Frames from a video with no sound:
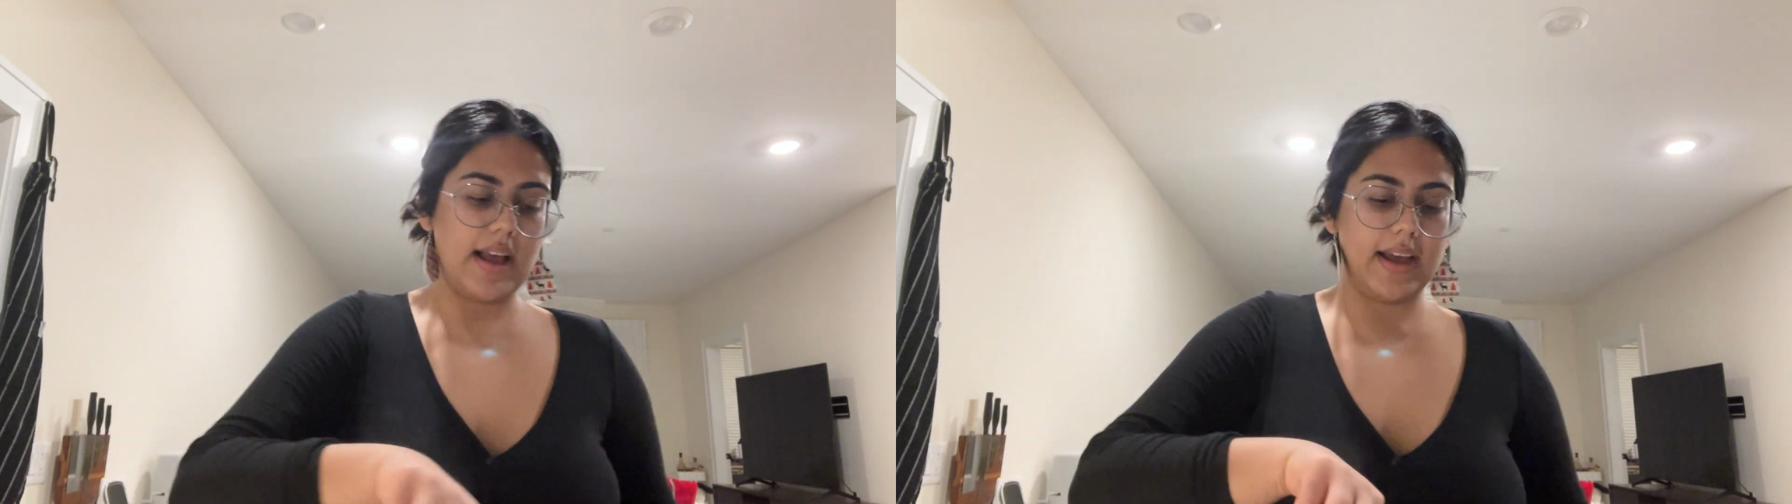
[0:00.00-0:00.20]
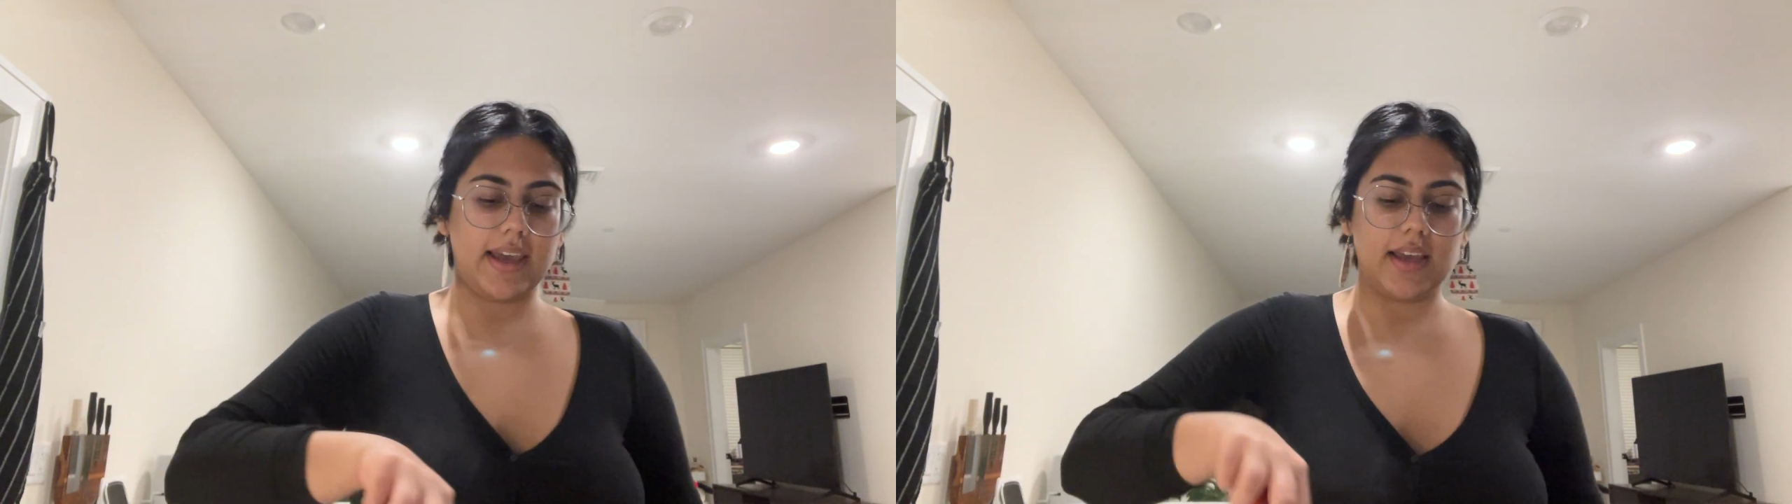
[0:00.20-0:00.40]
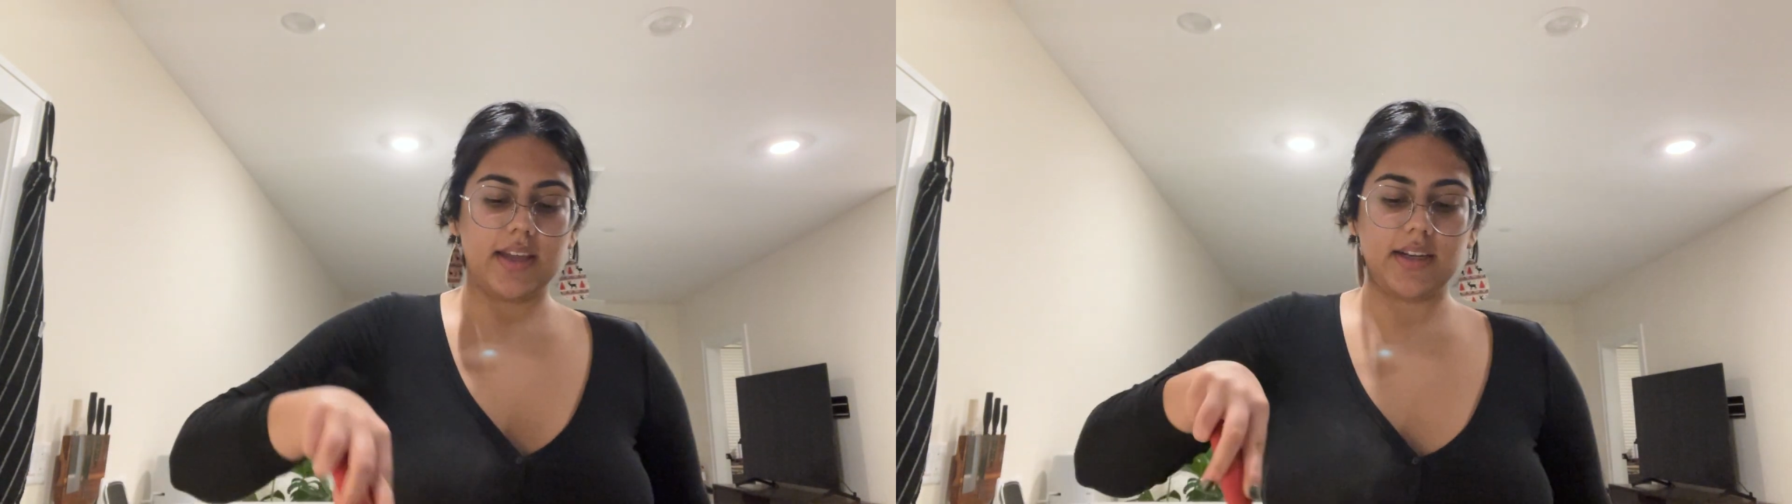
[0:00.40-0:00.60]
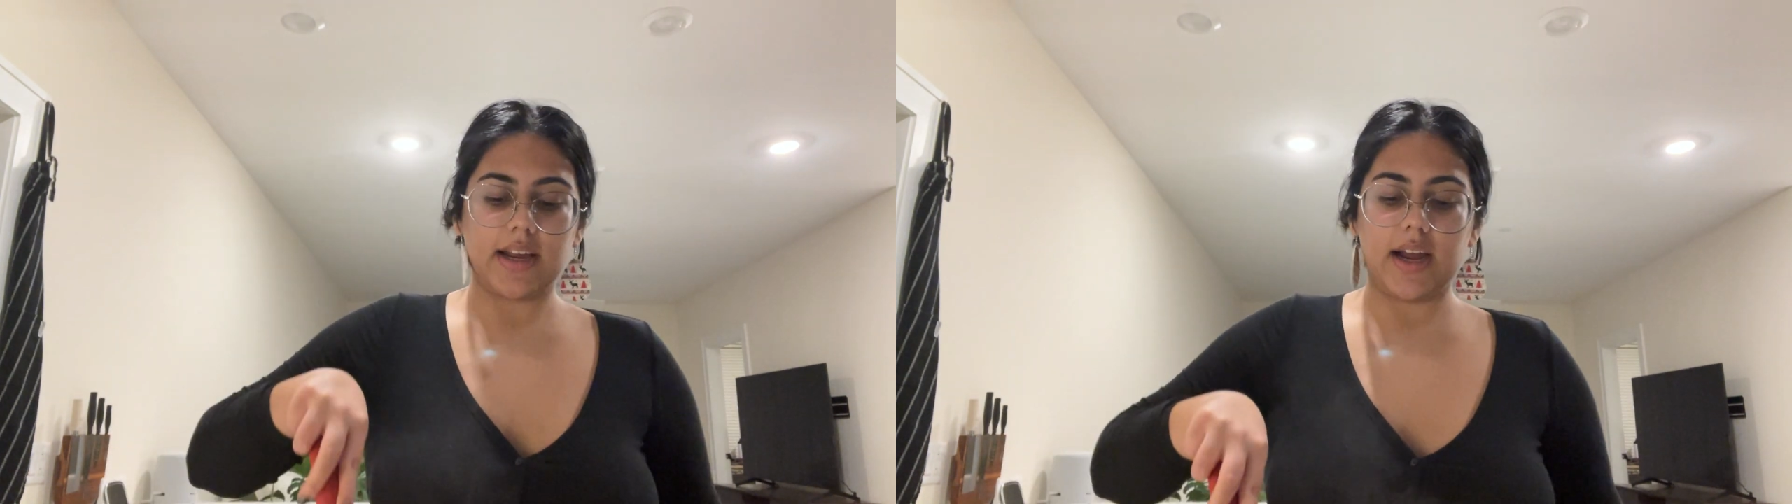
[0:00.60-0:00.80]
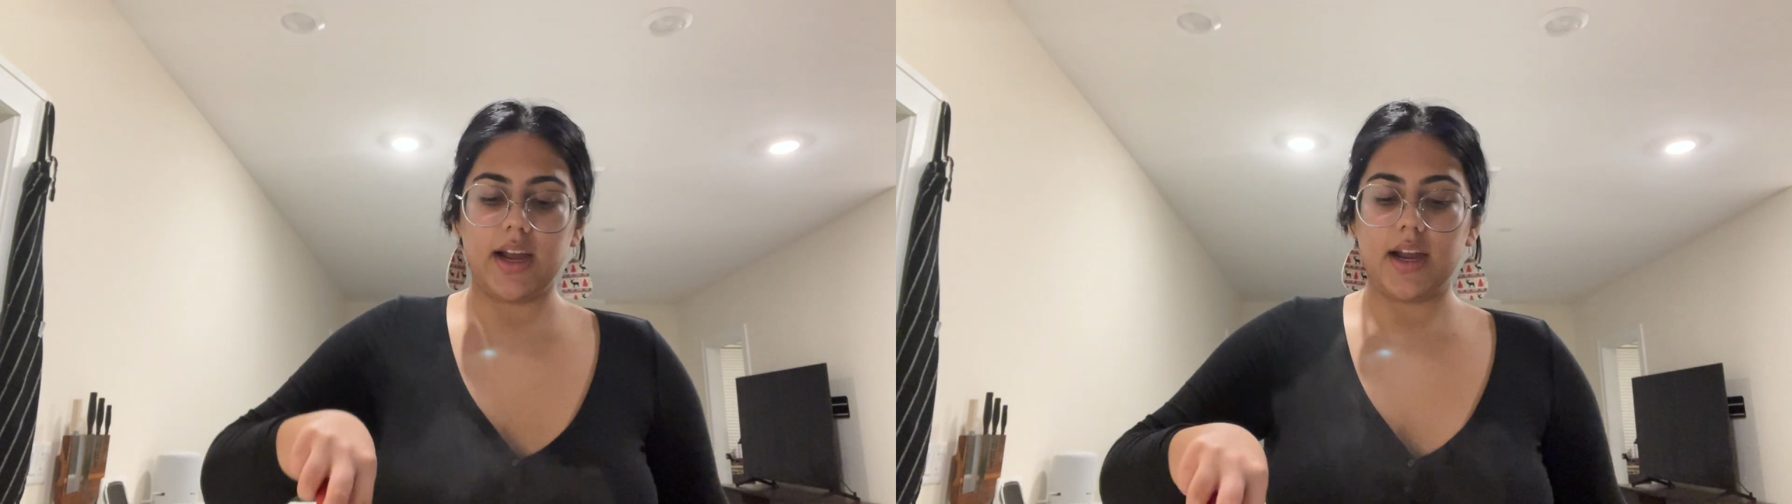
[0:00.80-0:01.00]
and
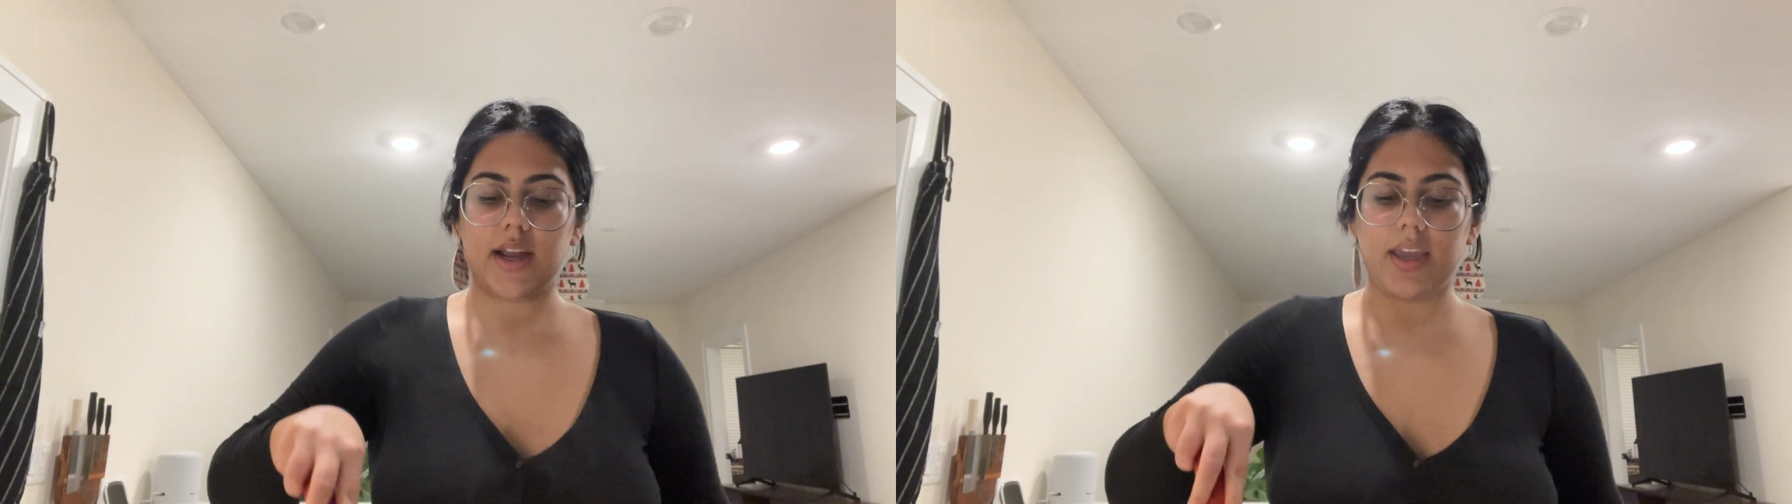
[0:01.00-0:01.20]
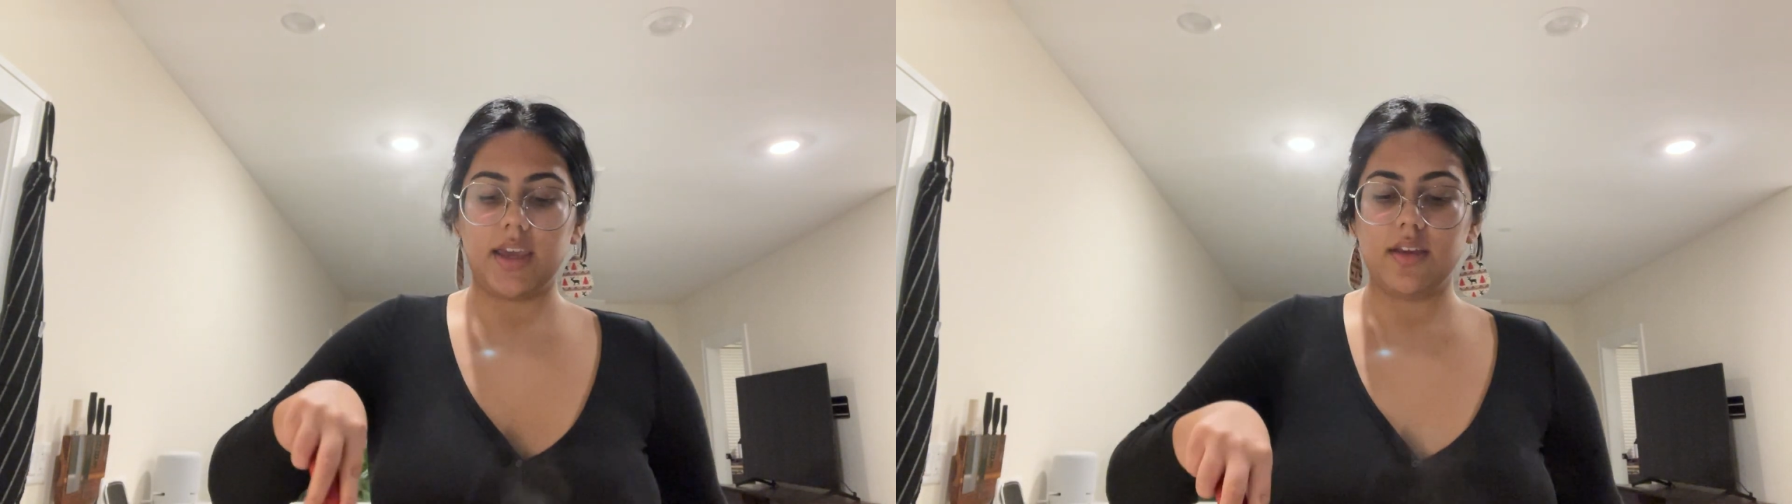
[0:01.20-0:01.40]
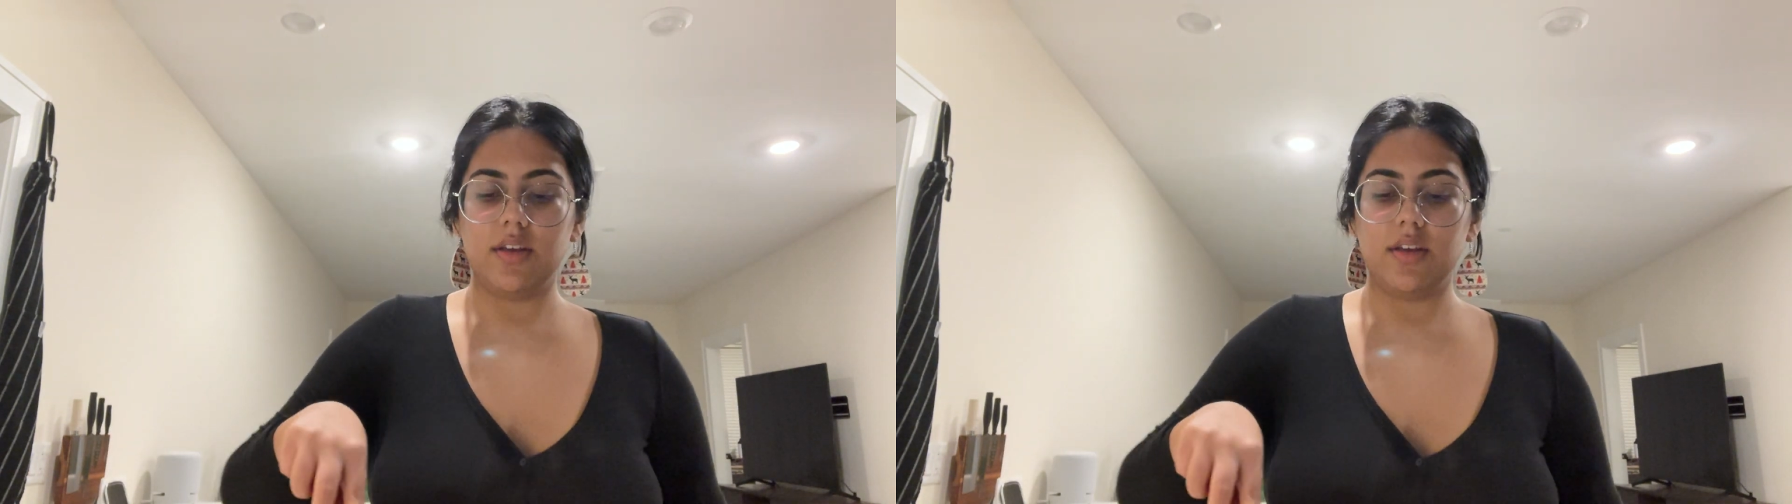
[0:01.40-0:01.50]
I